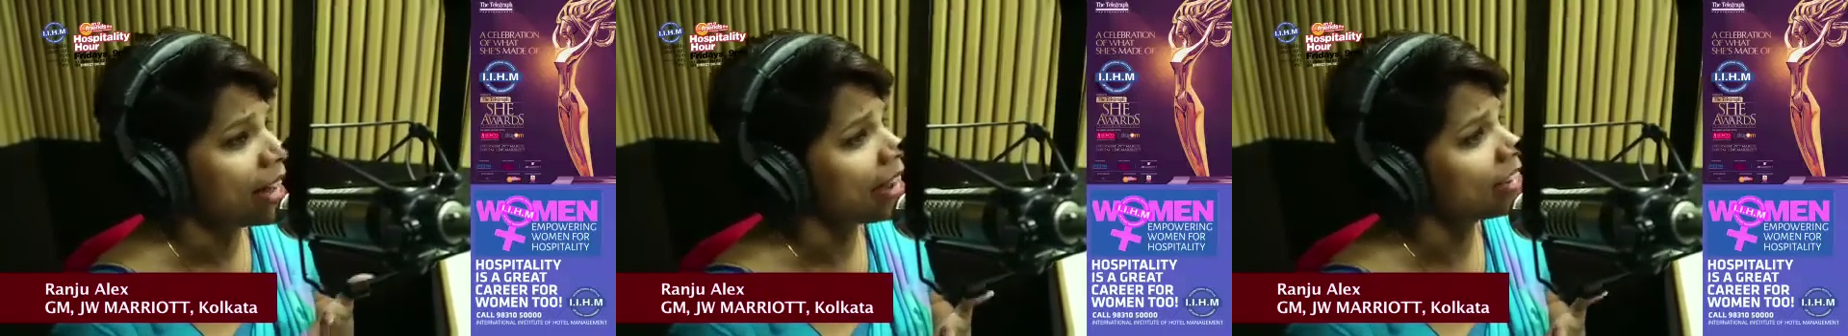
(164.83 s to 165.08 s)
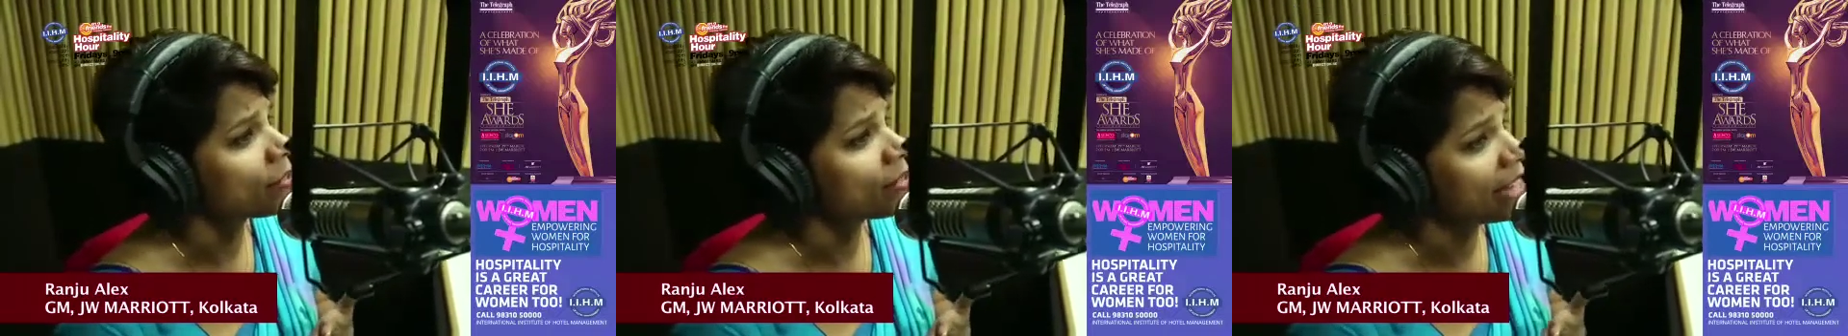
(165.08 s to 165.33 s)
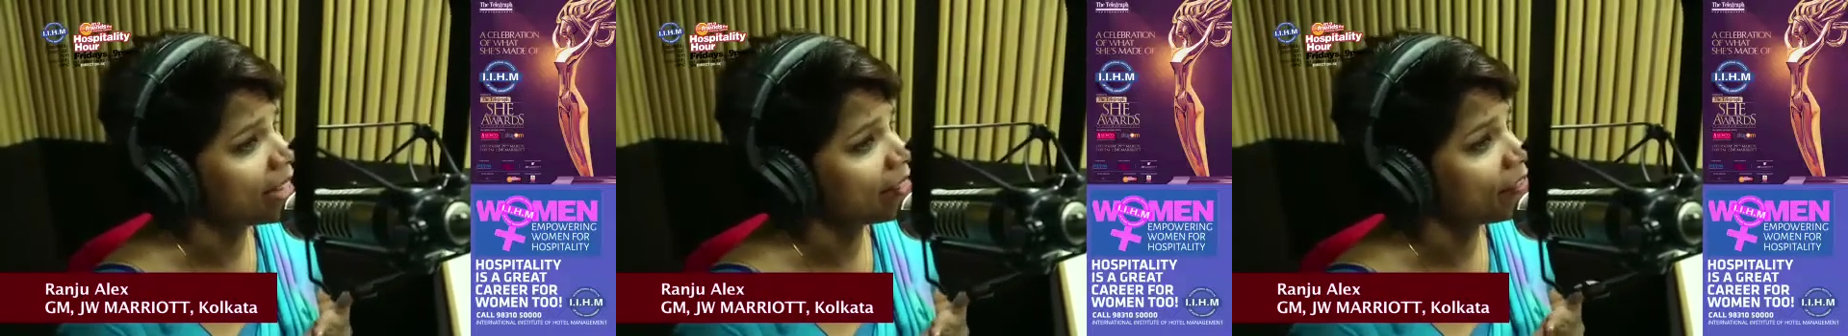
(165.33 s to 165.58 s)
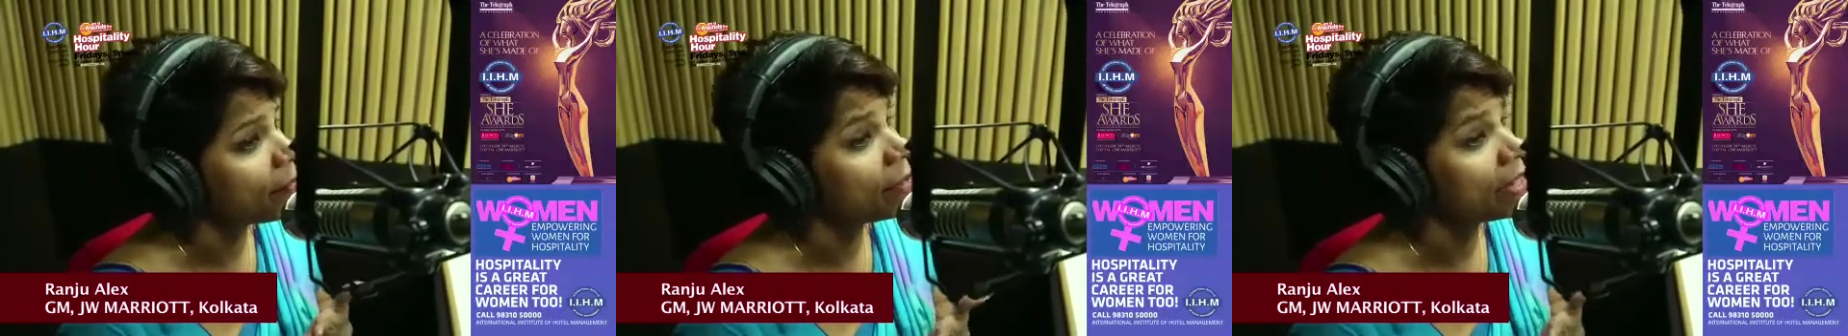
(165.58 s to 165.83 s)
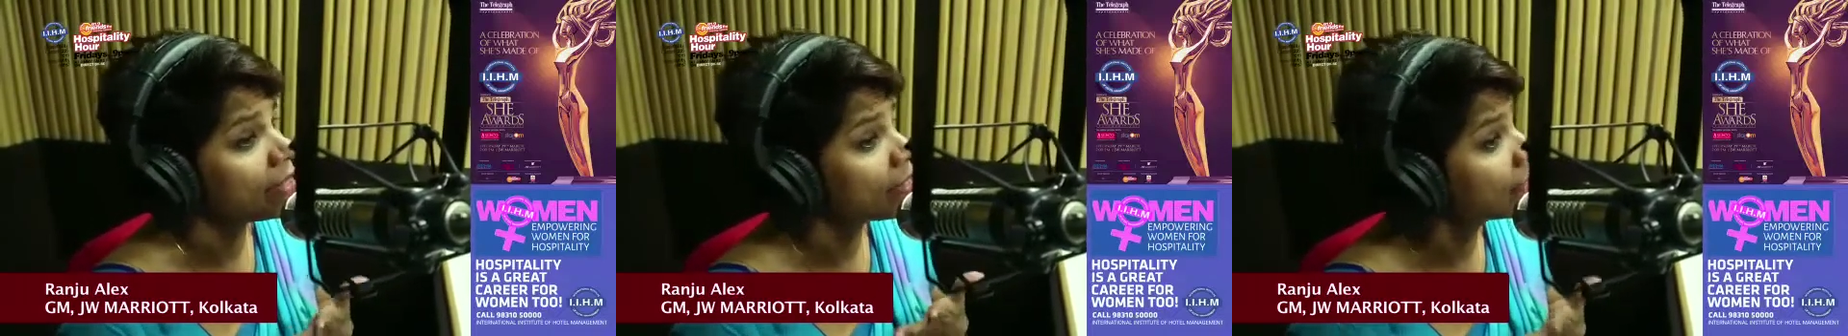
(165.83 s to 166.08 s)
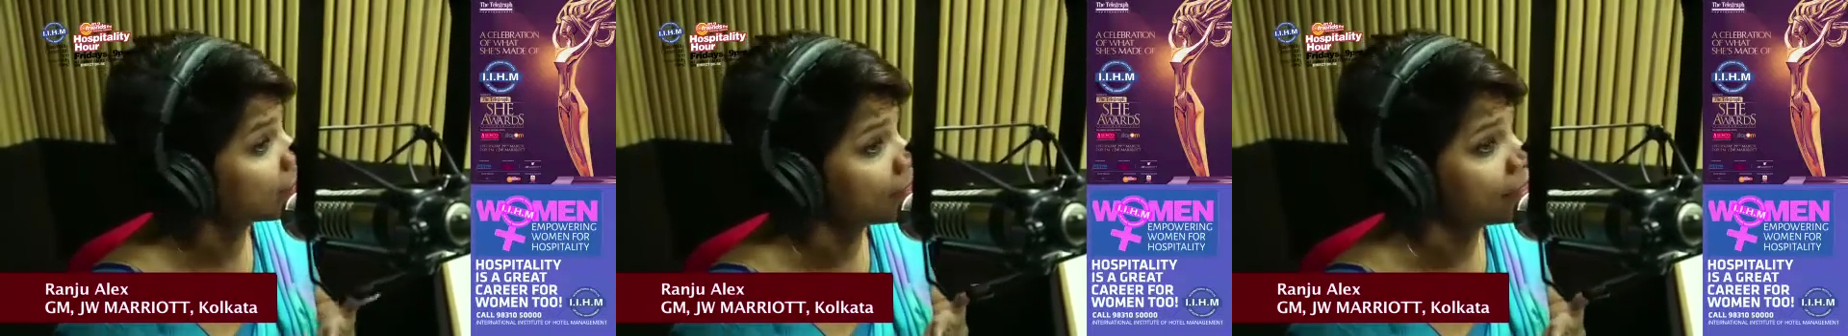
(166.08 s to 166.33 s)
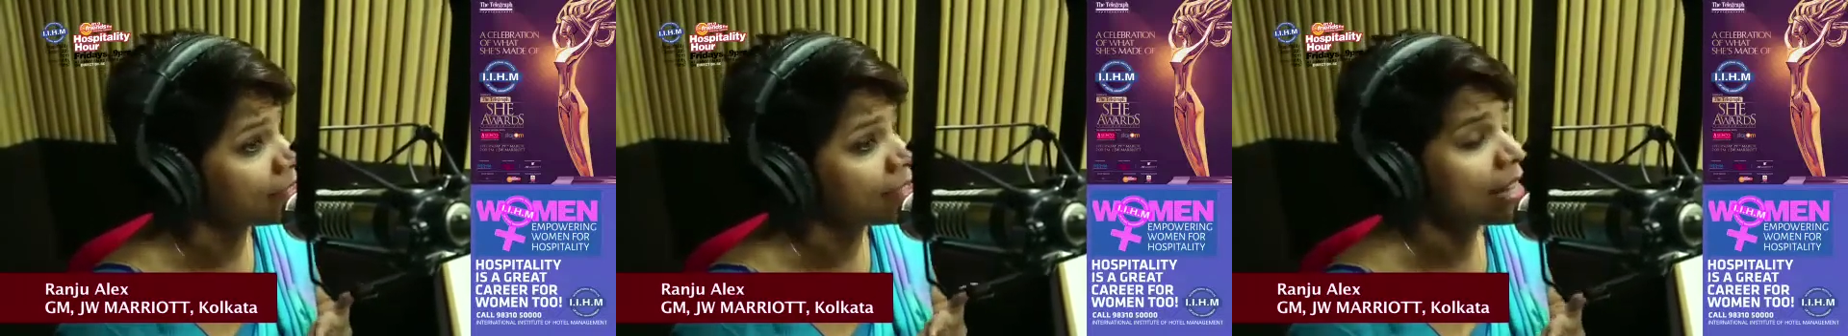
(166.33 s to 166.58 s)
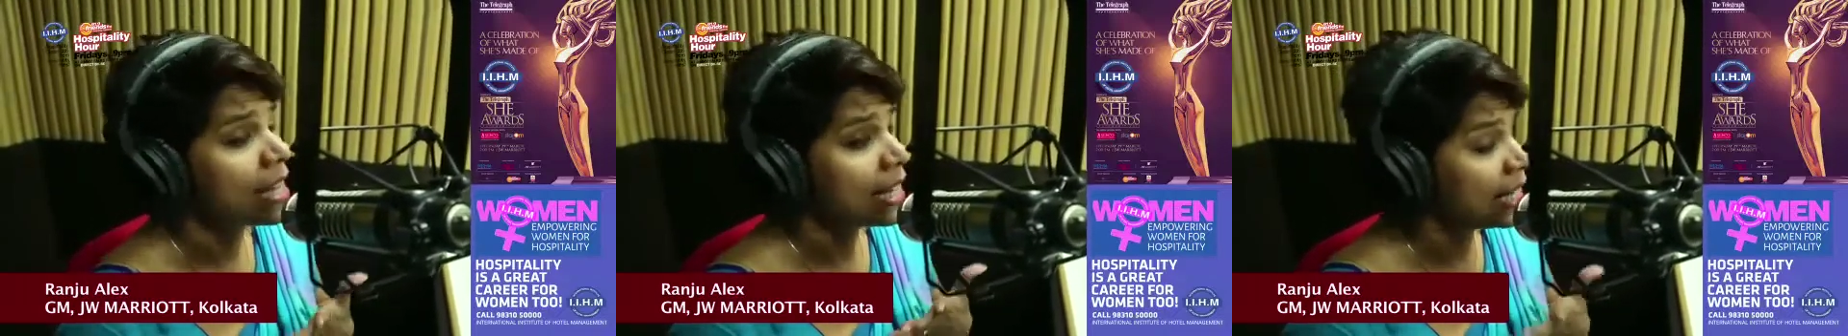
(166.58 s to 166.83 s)
like to tell women,
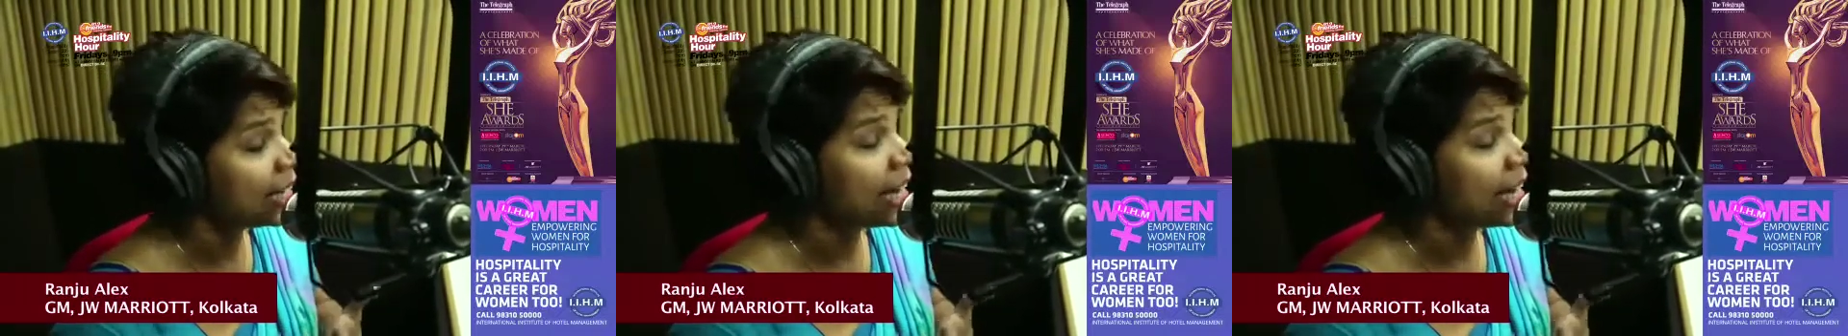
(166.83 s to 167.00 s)
girls,